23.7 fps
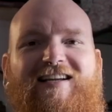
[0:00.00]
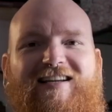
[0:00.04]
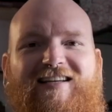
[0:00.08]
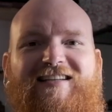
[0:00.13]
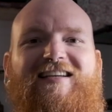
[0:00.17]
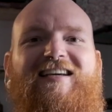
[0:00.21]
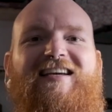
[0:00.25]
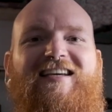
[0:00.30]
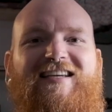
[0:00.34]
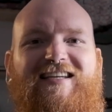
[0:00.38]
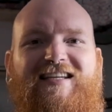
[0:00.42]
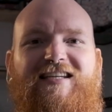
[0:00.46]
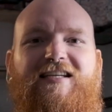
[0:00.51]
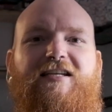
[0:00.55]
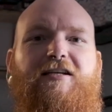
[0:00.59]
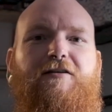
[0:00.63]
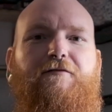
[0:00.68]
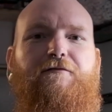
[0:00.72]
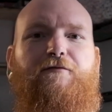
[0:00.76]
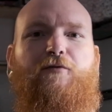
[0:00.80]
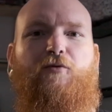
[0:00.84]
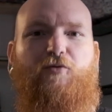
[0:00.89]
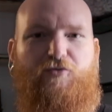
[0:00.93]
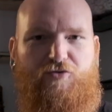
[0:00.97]
Like, he can
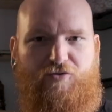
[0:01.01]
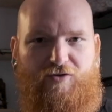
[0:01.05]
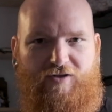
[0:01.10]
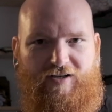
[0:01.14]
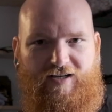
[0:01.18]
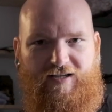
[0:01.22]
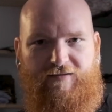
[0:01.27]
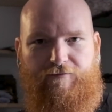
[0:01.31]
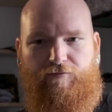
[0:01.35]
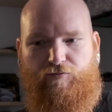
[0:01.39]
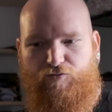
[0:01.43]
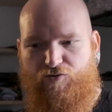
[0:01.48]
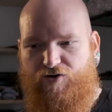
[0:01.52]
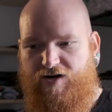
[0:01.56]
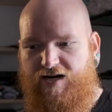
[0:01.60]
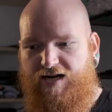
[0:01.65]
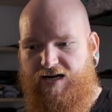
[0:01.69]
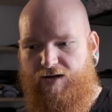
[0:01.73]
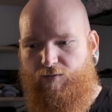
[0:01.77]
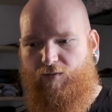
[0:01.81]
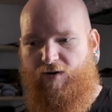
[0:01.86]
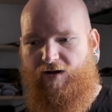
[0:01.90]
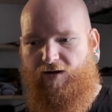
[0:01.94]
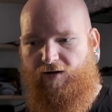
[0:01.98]
afford to live
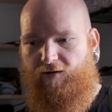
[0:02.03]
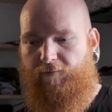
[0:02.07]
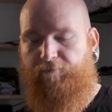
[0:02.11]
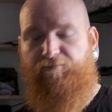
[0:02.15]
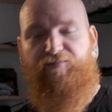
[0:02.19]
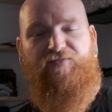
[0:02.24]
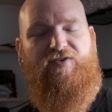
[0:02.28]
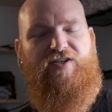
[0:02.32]
really well.